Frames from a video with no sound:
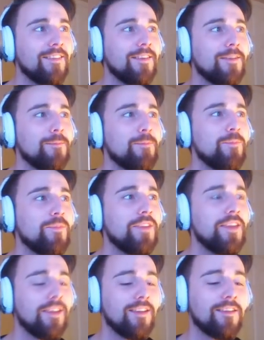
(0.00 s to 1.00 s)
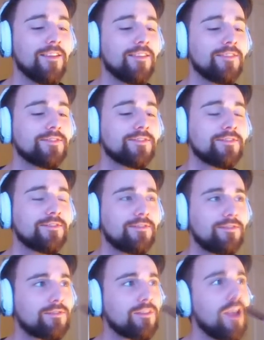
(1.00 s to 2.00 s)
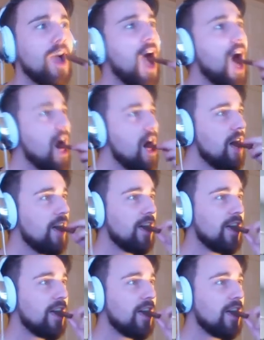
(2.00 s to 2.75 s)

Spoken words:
Nobody, huh? The